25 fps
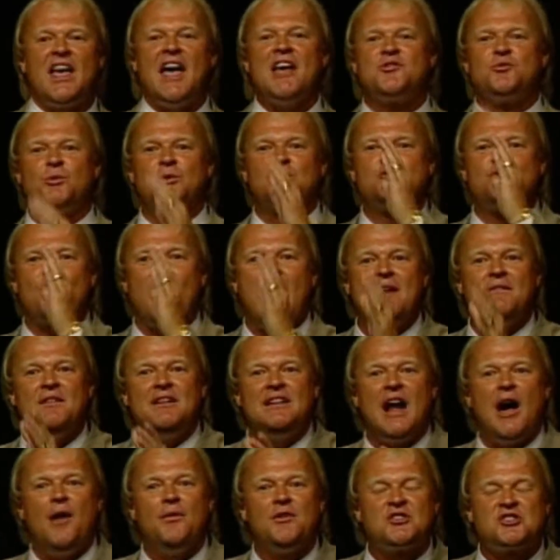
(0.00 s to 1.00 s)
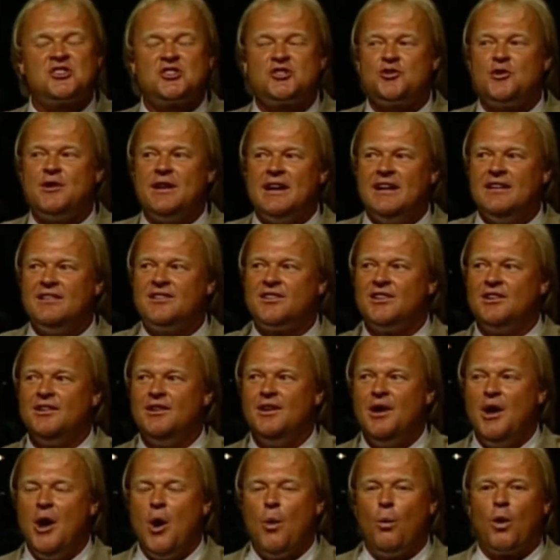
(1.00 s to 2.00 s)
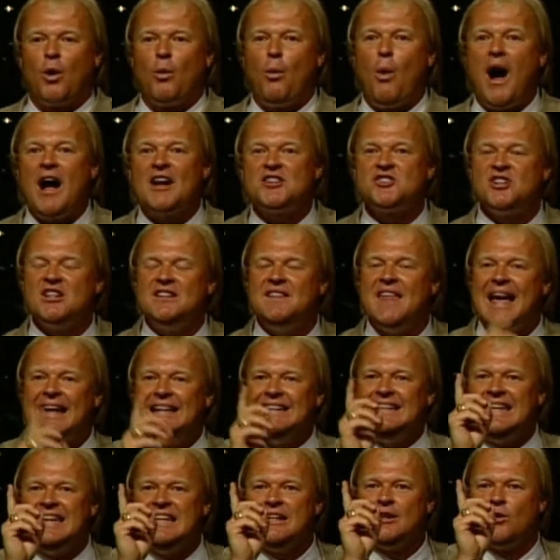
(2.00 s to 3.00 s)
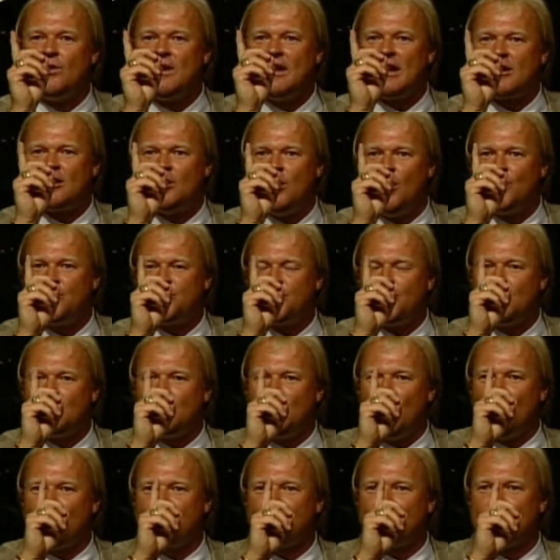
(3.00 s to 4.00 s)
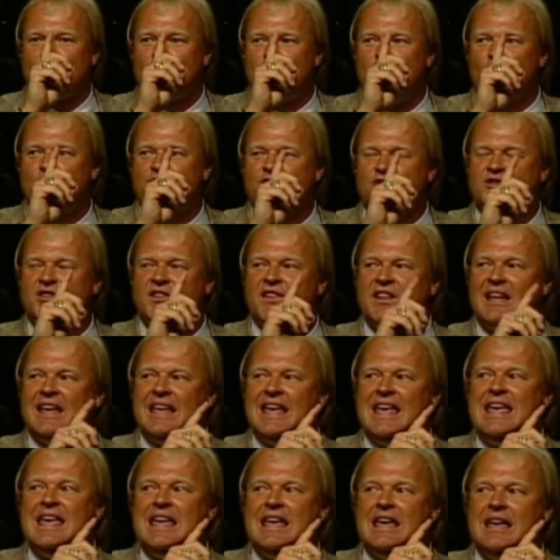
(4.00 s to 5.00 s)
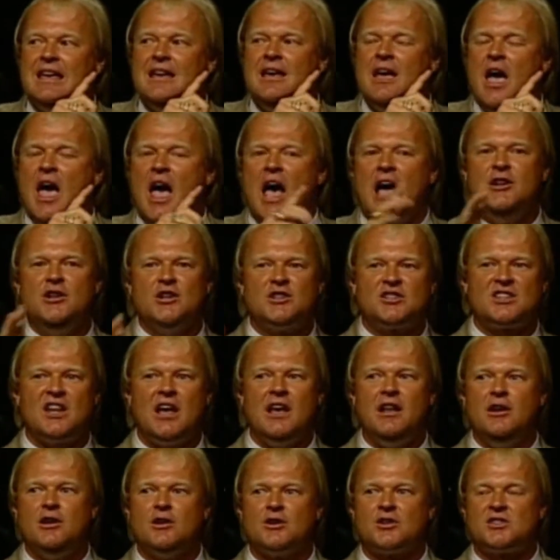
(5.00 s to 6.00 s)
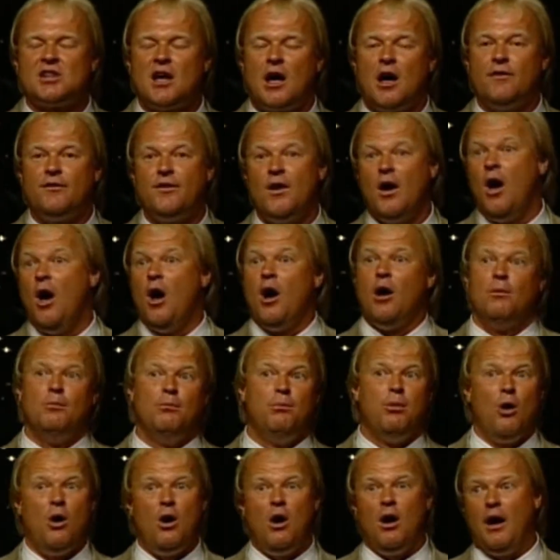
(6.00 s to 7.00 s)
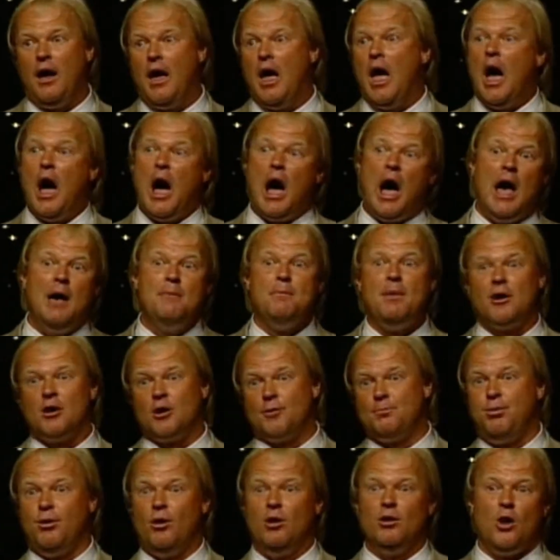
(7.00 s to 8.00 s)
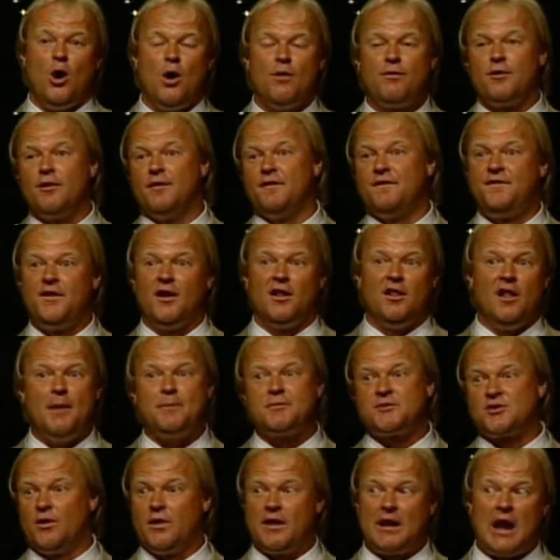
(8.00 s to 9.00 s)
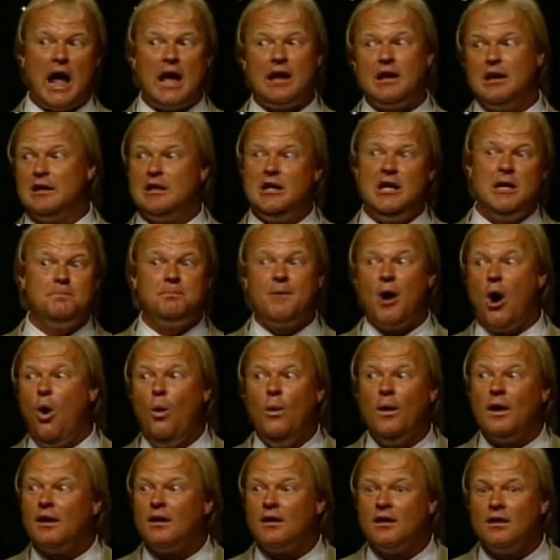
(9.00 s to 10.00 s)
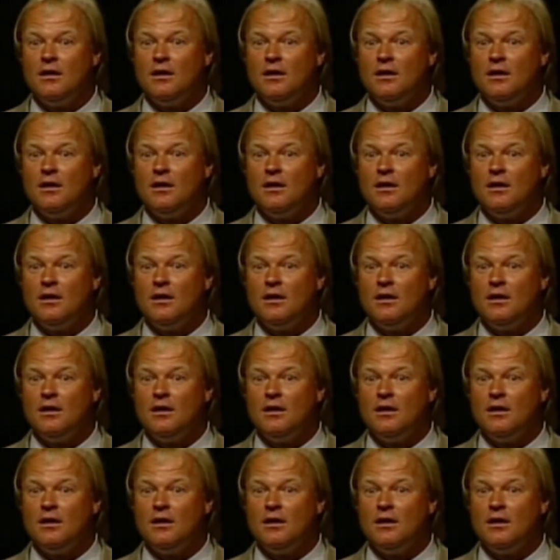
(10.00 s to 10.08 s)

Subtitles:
as we're driving down the street, we're watching that needle get closer and closer and closer to the E, and you say to yourself, boy, I better pull over and fill up so that I can keep going.